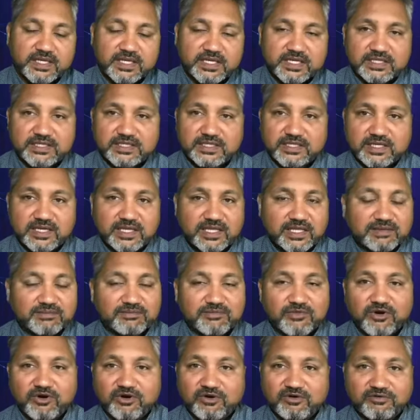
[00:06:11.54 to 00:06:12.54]
in the
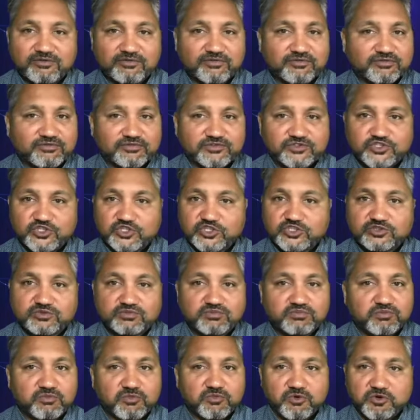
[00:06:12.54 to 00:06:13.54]
name of just
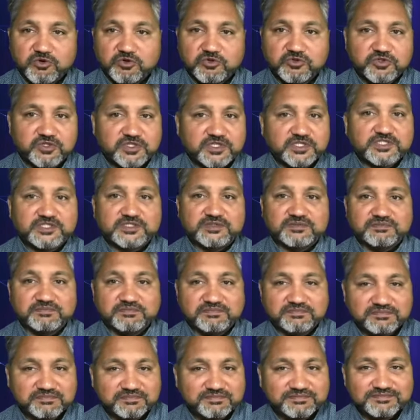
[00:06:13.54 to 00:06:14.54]
monotheism.
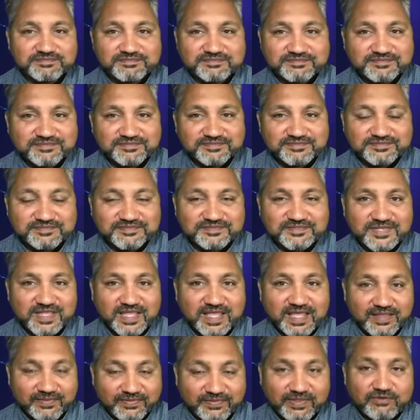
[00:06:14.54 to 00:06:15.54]

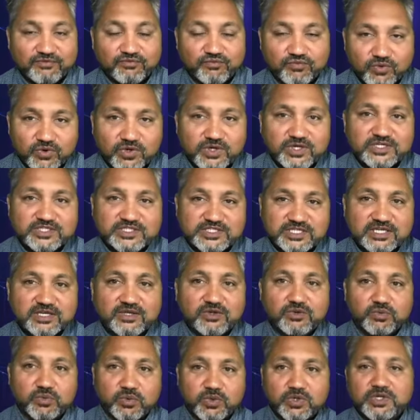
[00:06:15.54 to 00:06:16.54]
That word,
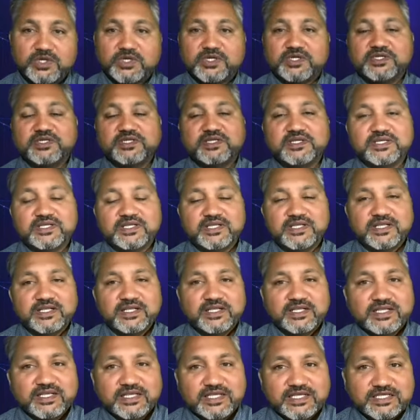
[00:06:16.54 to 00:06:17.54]
single word,
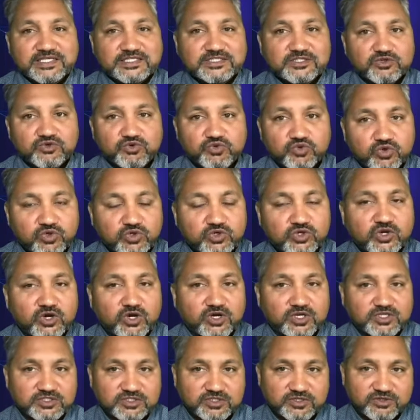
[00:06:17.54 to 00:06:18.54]
is a root
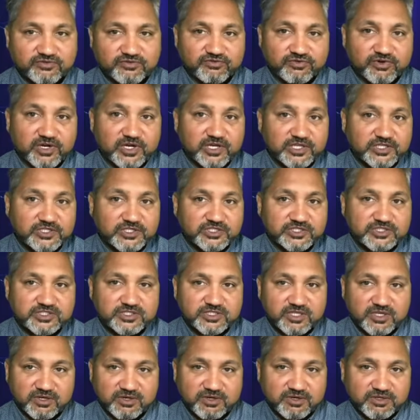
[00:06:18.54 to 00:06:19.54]
cause of religious
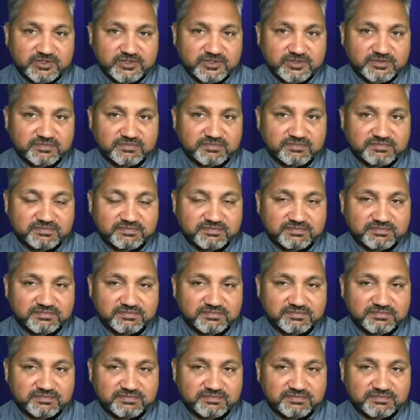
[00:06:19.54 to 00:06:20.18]
terrorism.